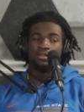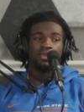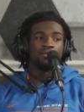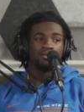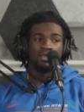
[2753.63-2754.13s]

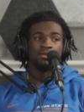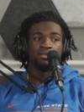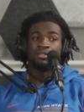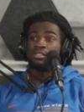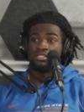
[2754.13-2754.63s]

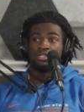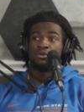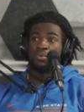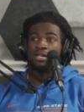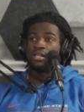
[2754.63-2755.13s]
they still
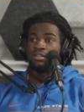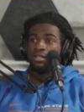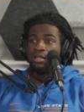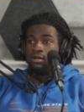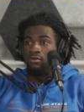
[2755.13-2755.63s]
packed that thing out.